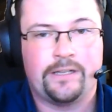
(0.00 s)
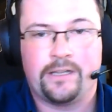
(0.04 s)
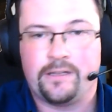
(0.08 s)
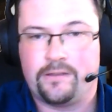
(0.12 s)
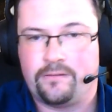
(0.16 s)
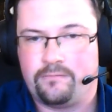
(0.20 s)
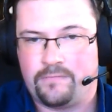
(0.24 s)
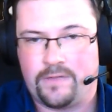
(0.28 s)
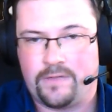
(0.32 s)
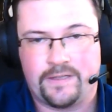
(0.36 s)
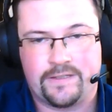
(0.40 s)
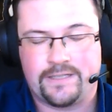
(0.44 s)

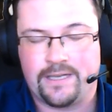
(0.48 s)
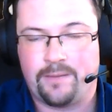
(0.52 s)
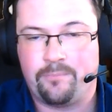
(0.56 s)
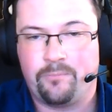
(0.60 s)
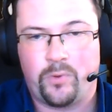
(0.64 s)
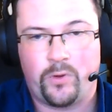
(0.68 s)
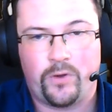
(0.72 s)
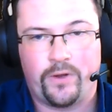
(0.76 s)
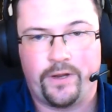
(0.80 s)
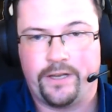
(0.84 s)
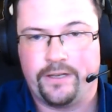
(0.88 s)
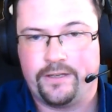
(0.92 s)
And in some
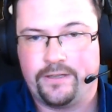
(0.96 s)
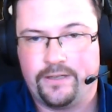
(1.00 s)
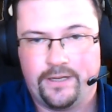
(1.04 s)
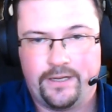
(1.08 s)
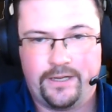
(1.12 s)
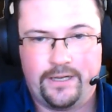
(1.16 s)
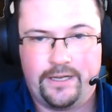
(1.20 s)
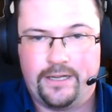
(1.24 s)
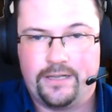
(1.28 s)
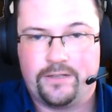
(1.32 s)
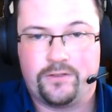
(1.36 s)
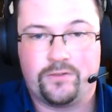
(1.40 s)
point,
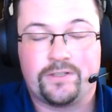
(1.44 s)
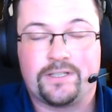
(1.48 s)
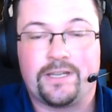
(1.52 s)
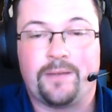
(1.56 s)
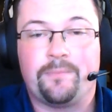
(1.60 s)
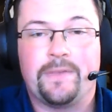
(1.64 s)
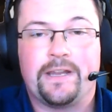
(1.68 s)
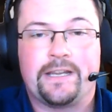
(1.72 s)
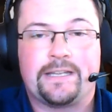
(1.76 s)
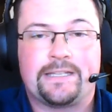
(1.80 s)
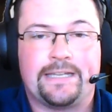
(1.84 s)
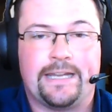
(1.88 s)
to
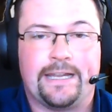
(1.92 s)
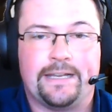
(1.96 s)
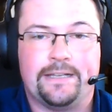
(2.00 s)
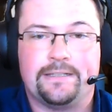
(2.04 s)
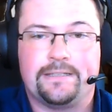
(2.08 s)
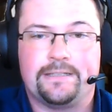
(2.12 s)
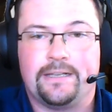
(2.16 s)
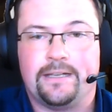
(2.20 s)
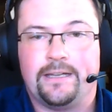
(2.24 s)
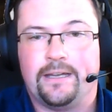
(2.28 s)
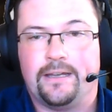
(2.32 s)
some extent,